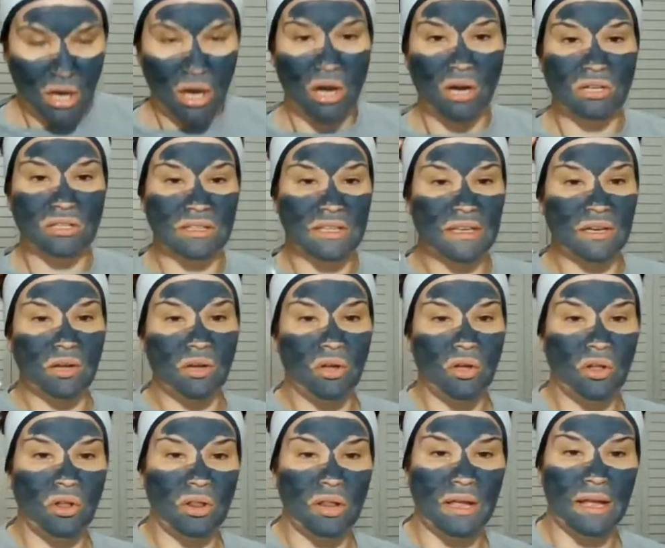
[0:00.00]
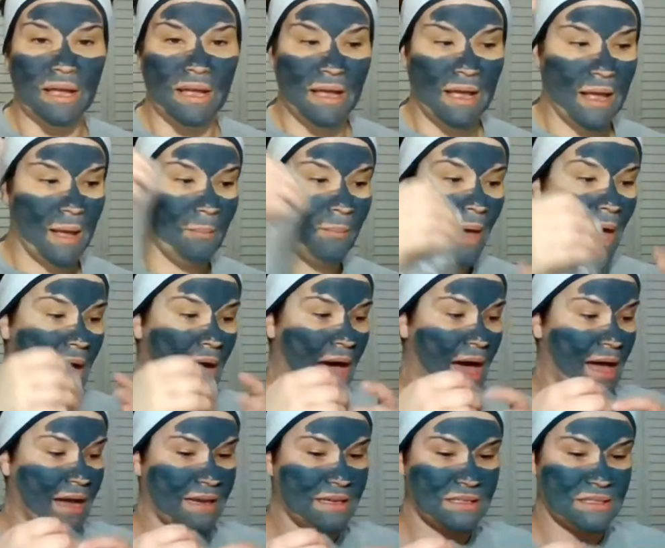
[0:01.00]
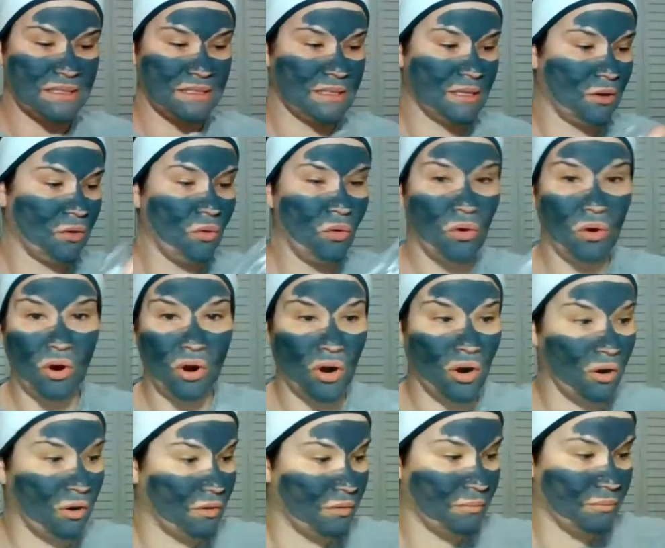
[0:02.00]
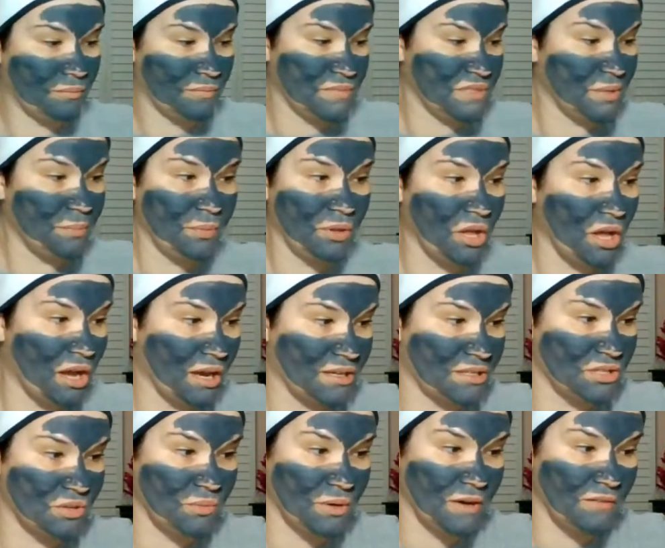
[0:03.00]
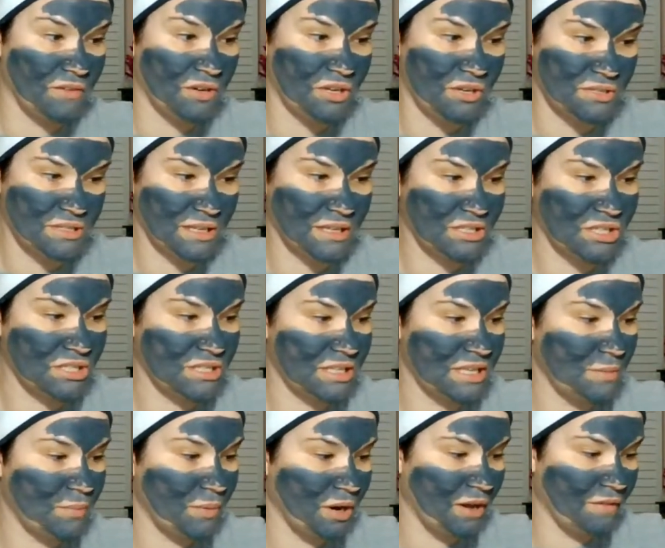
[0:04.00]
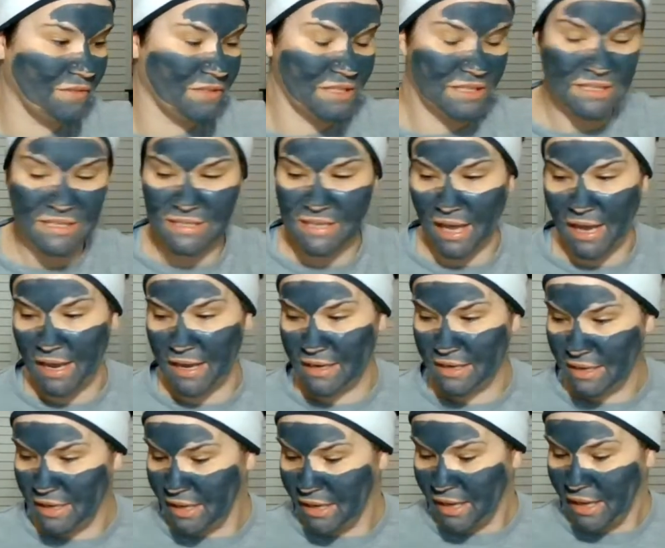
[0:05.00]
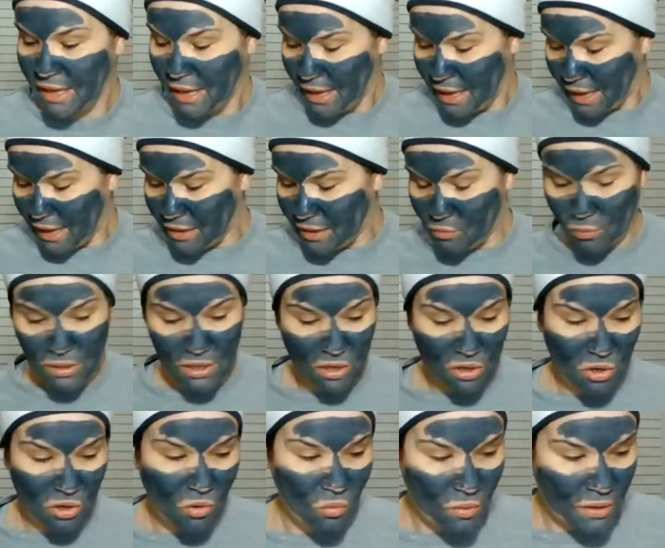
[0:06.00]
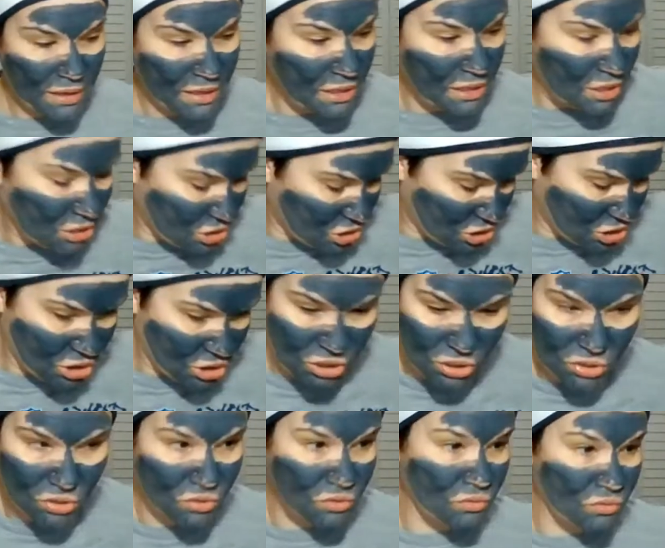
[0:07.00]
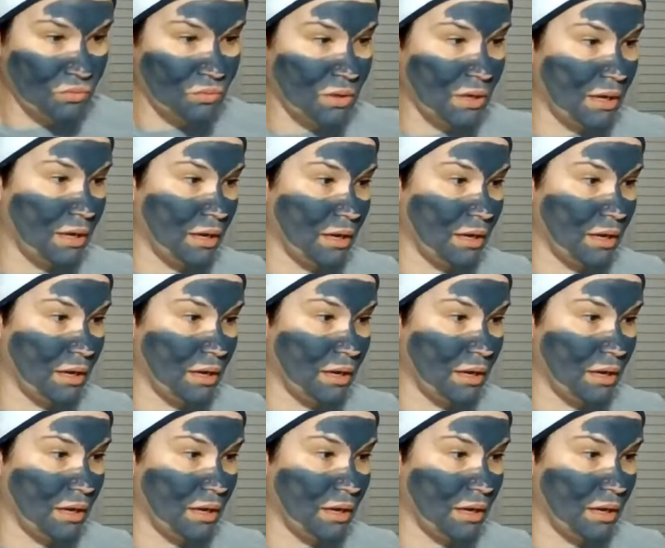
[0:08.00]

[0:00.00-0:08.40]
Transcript: our little bags or Ziplocs or whatever you're using, just keep it off to the side. And we are going to